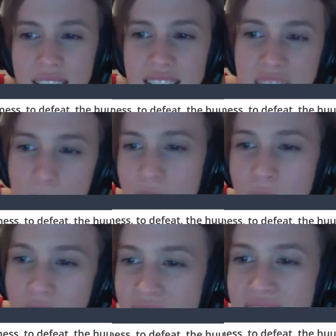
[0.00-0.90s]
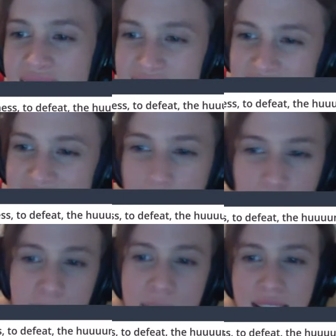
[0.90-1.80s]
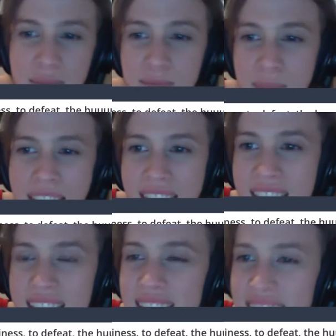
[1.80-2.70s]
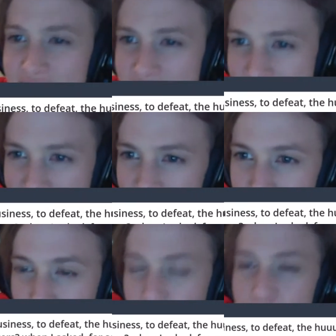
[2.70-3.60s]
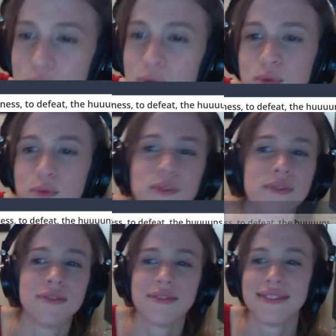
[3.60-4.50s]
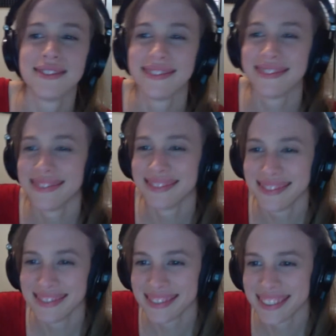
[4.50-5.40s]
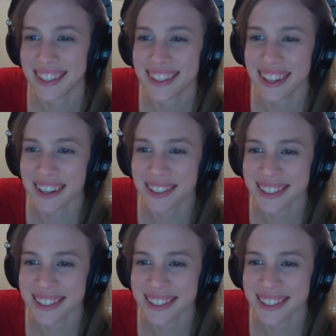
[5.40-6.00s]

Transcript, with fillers: Somehow I'll make a man out of you. It's good stuff.